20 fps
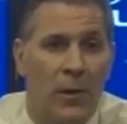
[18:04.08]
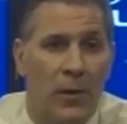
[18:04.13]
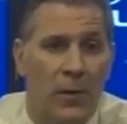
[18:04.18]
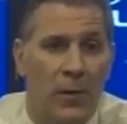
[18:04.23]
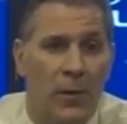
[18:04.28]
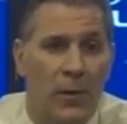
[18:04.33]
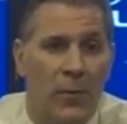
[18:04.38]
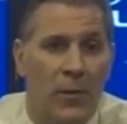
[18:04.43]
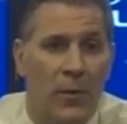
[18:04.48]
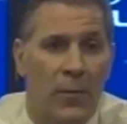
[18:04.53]

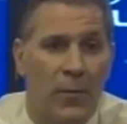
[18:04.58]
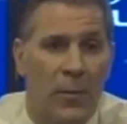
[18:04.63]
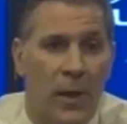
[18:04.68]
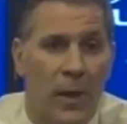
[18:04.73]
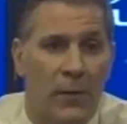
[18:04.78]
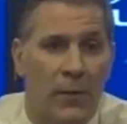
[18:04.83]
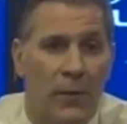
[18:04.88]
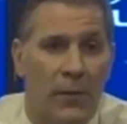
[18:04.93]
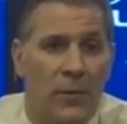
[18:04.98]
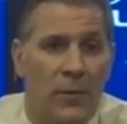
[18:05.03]
on the
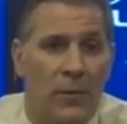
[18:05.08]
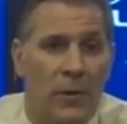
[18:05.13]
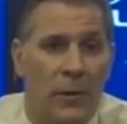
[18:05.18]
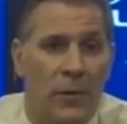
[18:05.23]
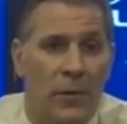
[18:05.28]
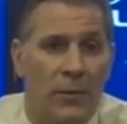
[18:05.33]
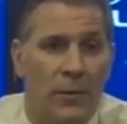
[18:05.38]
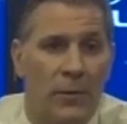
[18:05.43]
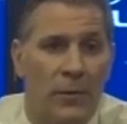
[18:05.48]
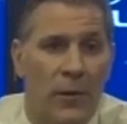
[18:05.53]
rebound that
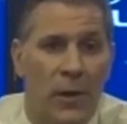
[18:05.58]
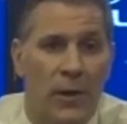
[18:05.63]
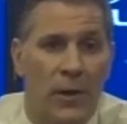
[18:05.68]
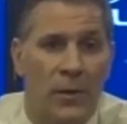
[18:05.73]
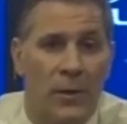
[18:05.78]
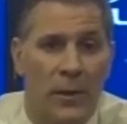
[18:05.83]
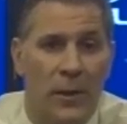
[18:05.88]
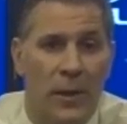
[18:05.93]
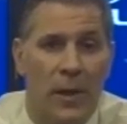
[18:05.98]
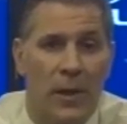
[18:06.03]
trickled
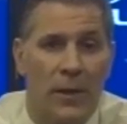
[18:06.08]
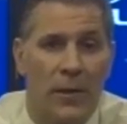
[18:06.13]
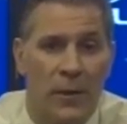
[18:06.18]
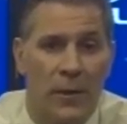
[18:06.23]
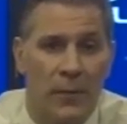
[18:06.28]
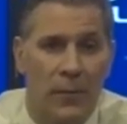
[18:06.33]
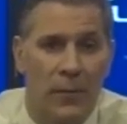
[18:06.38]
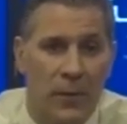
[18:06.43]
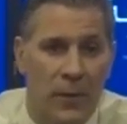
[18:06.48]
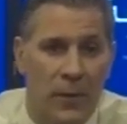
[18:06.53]
across the line,
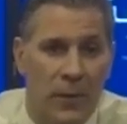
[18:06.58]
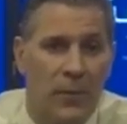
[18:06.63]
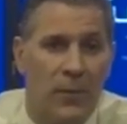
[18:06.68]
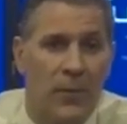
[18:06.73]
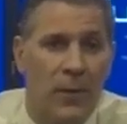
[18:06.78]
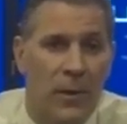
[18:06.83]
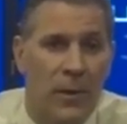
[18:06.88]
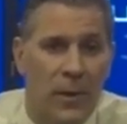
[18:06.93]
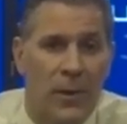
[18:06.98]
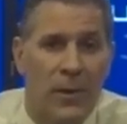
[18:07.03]
then
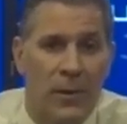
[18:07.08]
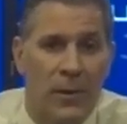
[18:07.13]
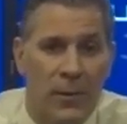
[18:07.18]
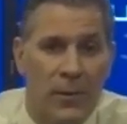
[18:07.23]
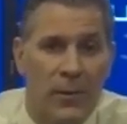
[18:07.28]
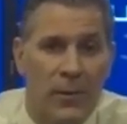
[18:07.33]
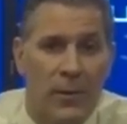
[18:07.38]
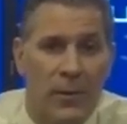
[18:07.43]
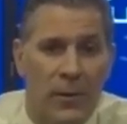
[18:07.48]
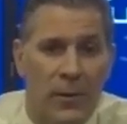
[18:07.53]

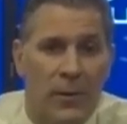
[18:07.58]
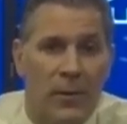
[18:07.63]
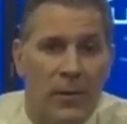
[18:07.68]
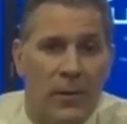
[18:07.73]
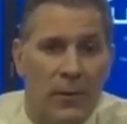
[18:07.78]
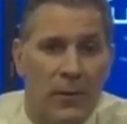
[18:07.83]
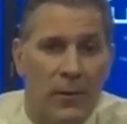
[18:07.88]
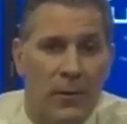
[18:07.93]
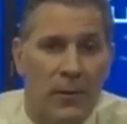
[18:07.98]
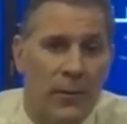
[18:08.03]
you
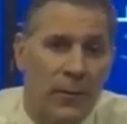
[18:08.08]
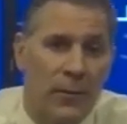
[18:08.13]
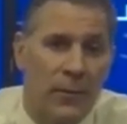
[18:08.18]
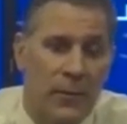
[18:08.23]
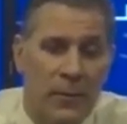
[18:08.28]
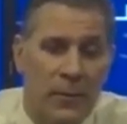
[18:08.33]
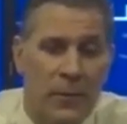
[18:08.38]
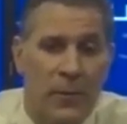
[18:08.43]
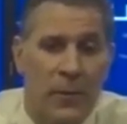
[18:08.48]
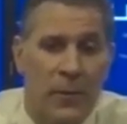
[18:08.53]
know
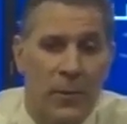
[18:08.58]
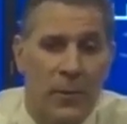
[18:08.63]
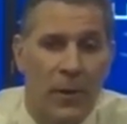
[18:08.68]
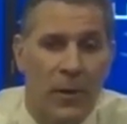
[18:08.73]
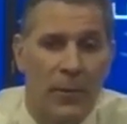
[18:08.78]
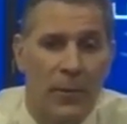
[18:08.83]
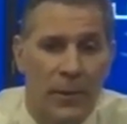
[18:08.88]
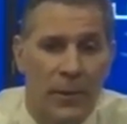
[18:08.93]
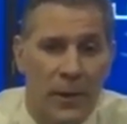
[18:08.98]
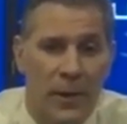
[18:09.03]
we were
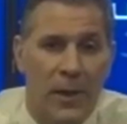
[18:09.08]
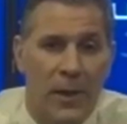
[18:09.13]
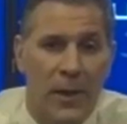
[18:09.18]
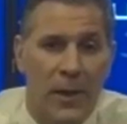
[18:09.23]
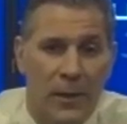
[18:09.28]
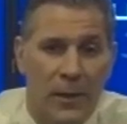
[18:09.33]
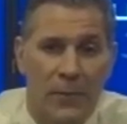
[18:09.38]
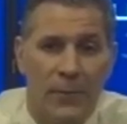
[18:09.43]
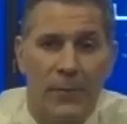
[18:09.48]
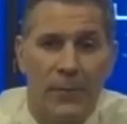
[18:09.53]
able to
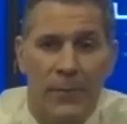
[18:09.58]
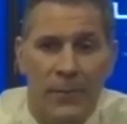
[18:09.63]
kind of